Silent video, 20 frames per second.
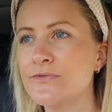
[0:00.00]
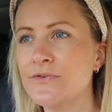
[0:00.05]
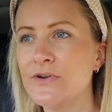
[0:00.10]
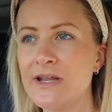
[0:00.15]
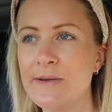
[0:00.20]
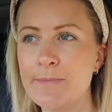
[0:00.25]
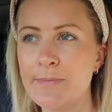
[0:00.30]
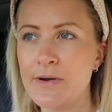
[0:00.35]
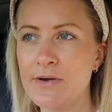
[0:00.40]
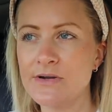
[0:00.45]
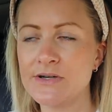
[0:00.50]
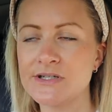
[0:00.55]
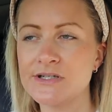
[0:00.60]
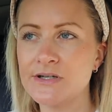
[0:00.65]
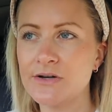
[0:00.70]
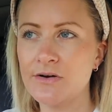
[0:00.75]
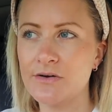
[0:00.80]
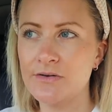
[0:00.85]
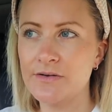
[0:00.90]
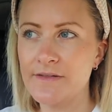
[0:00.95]
fully booked
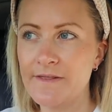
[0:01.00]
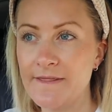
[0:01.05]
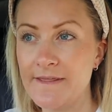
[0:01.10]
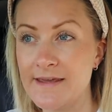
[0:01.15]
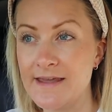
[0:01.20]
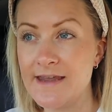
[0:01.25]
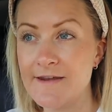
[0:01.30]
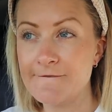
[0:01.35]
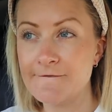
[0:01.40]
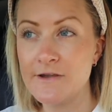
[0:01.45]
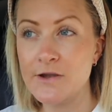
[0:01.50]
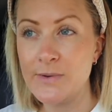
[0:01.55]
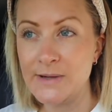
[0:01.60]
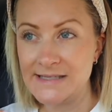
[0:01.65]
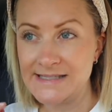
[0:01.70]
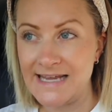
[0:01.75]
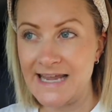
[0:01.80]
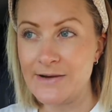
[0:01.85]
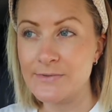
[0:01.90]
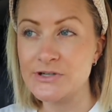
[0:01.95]
on the
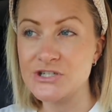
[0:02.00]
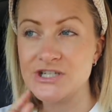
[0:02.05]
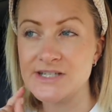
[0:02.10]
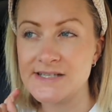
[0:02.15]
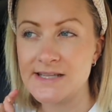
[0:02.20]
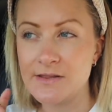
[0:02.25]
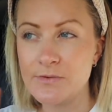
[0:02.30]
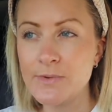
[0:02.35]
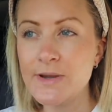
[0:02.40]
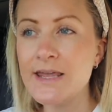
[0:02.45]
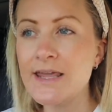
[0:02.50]
viewing day, which is at the